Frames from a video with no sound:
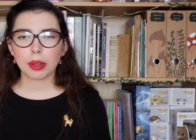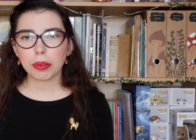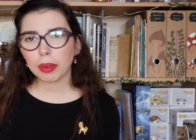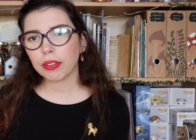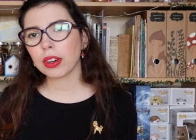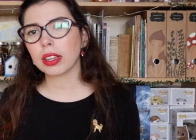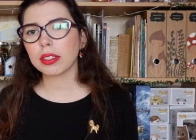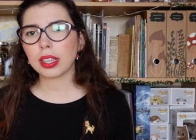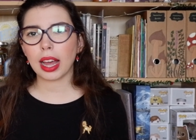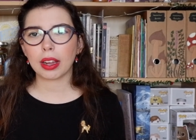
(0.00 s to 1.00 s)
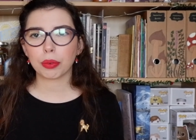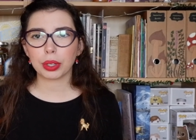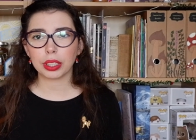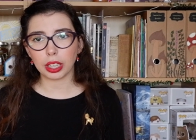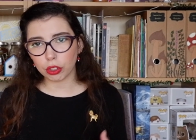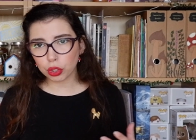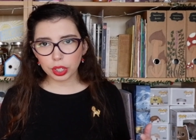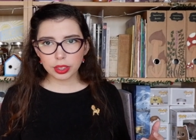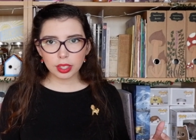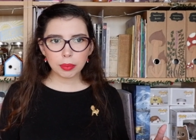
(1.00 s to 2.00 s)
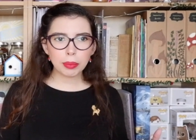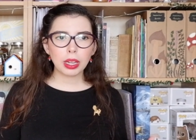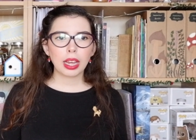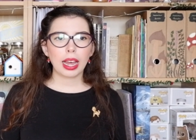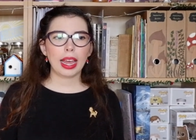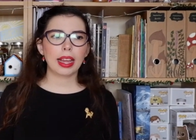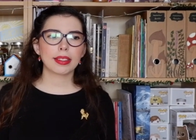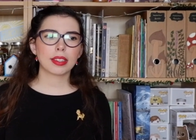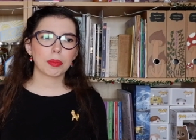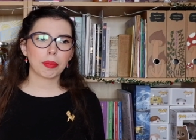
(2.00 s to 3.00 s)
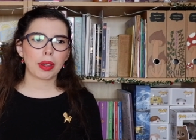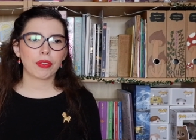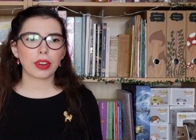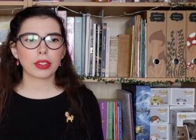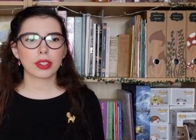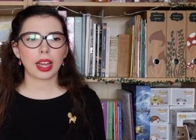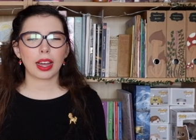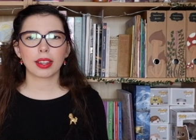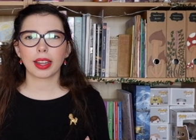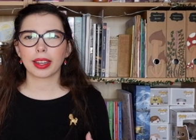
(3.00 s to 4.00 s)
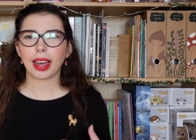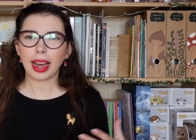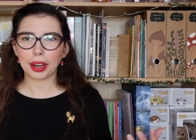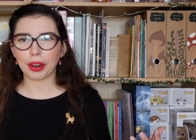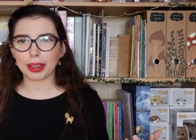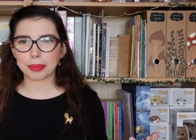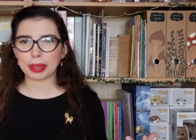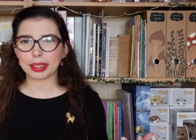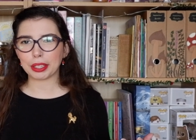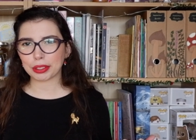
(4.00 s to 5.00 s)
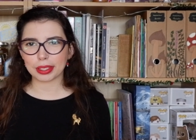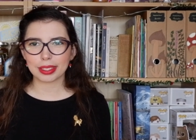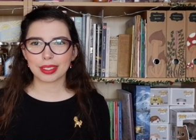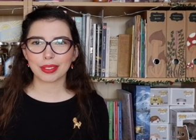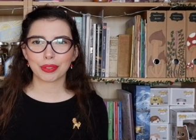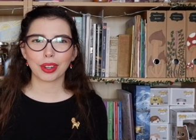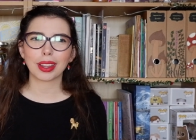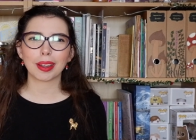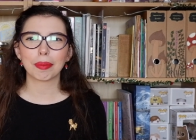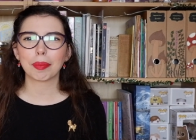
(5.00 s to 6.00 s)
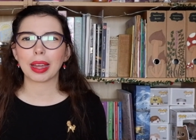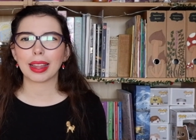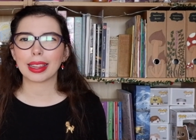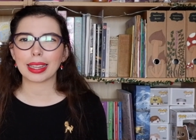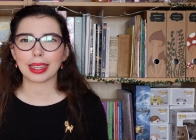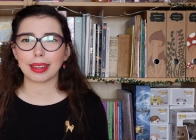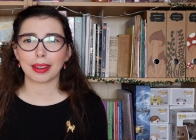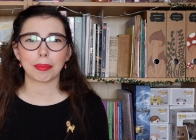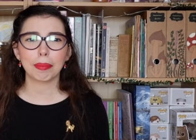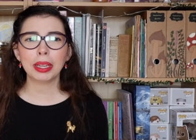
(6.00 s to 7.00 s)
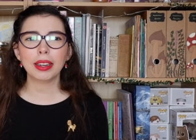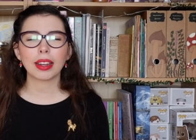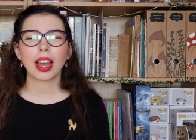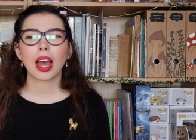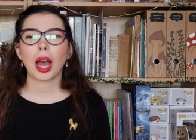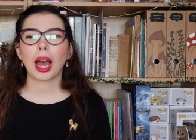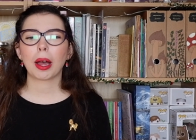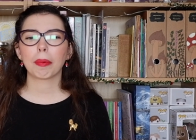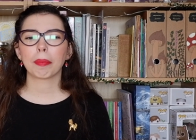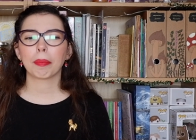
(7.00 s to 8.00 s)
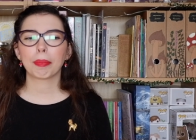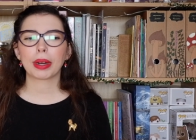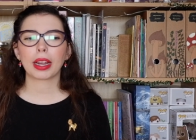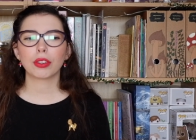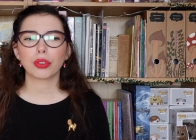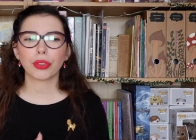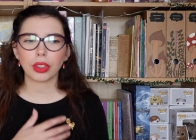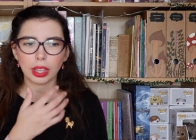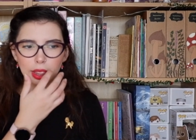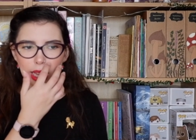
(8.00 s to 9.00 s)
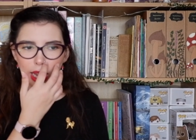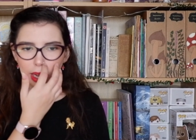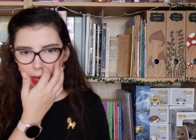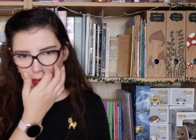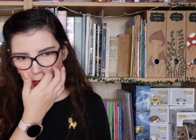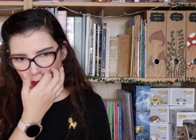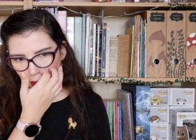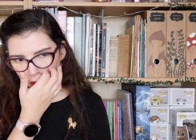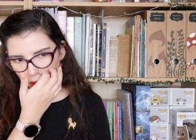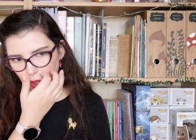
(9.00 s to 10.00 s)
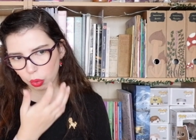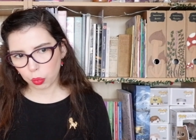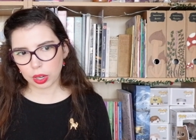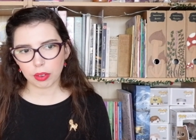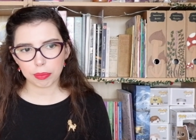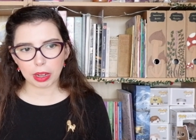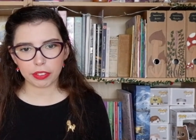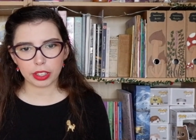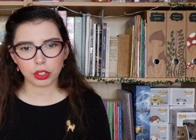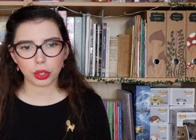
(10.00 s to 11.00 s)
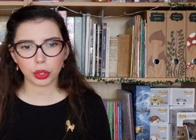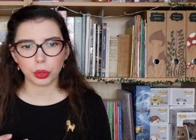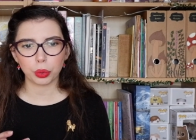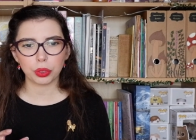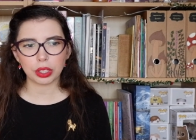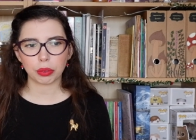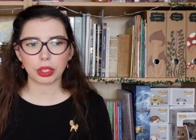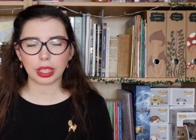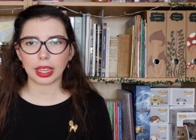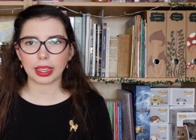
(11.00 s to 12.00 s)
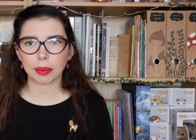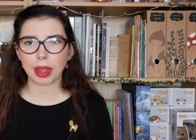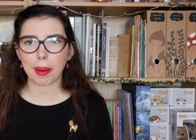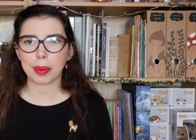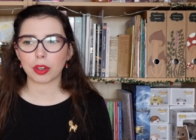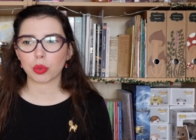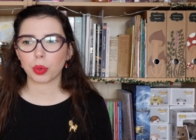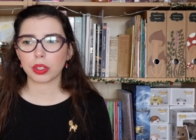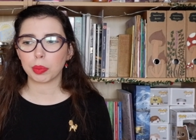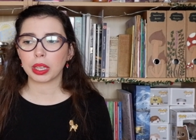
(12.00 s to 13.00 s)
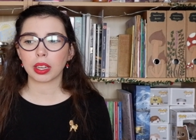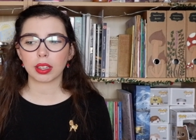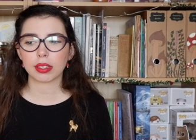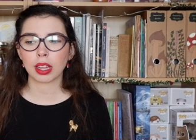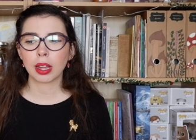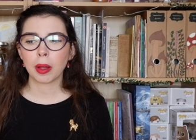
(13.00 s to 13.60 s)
Some of my friends had really enjoyed them, and some of my friends had higher expectations for them and that they didn't meet. But I do think that one of my friends who didn't really like them that much was because